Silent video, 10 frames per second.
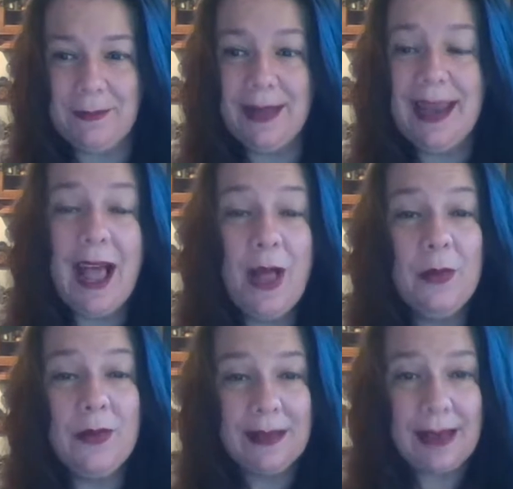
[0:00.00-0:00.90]

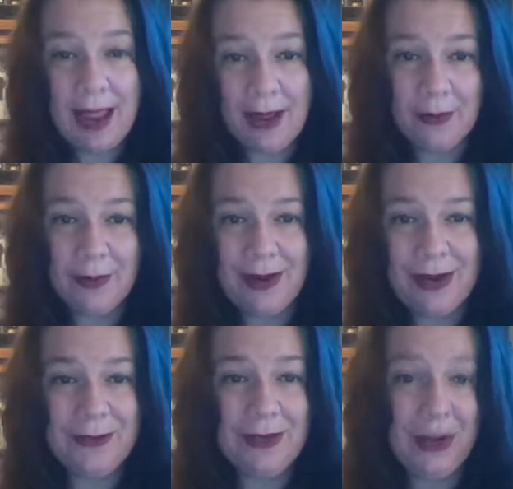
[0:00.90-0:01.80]
how now,
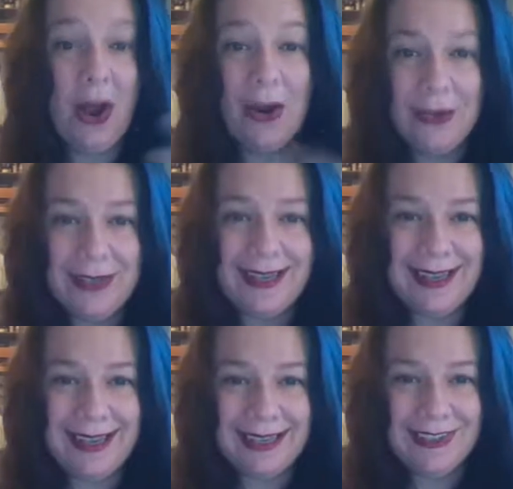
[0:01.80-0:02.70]
kind of in our day and
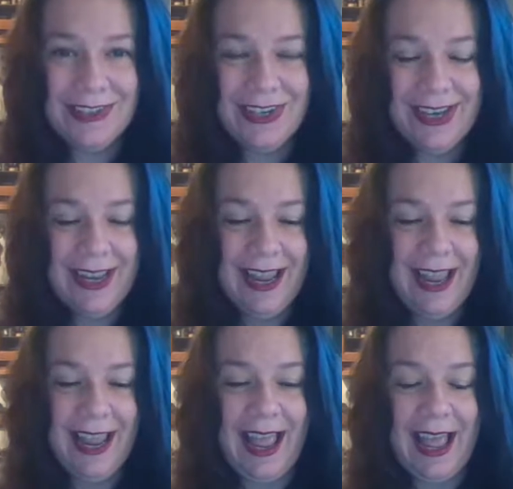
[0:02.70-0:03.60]
age,
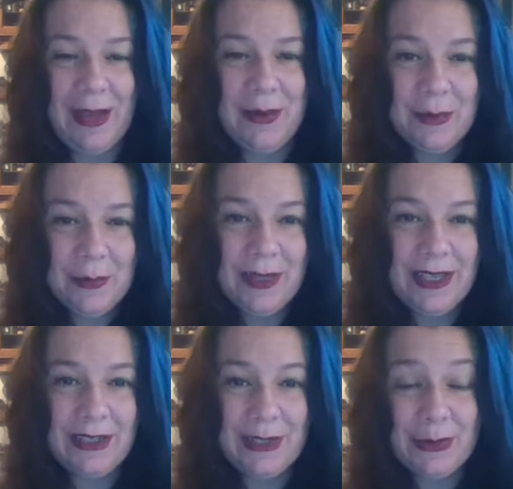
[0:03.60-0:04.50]
how we
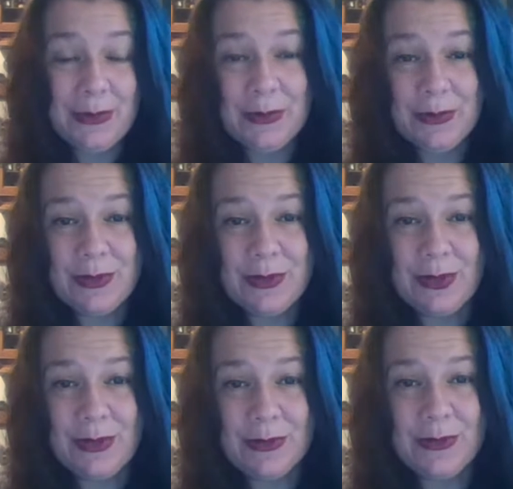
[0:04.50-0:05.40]
can use
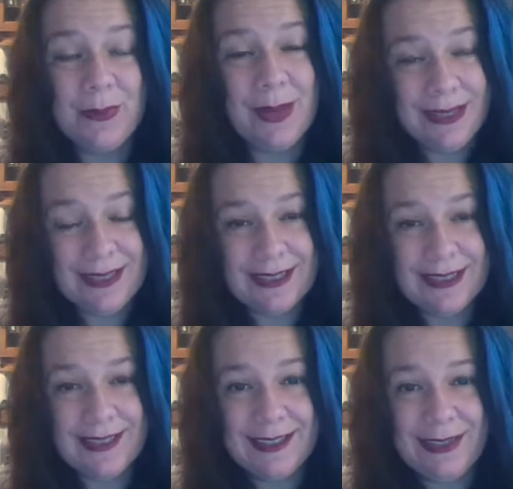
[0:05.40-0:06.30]
those
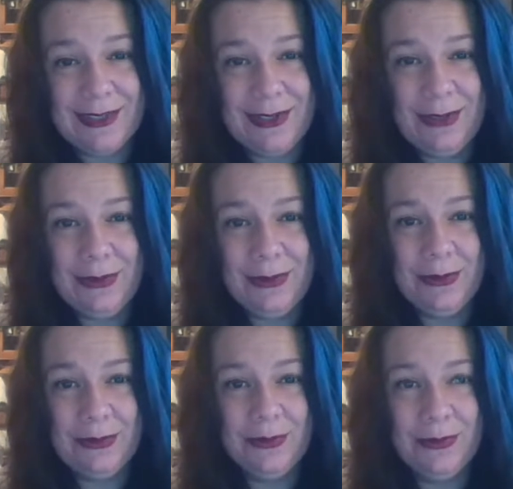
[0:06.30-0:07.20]
spices
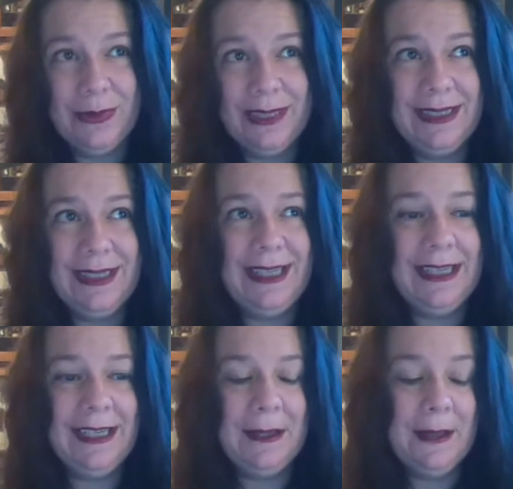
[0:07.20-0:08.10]
to
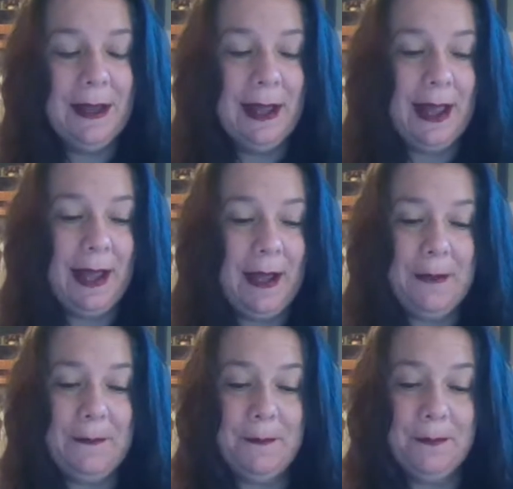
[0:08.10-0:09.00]
really
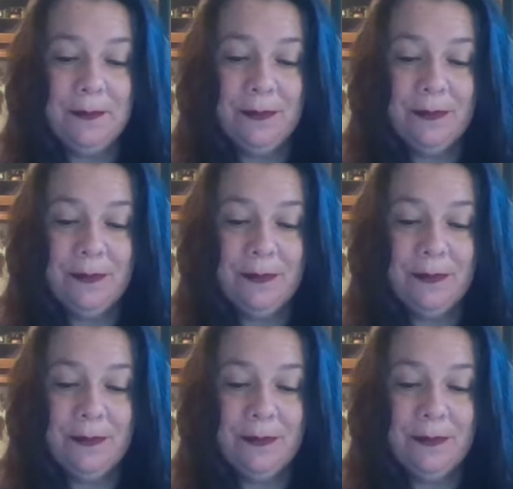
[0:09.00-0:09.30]
um,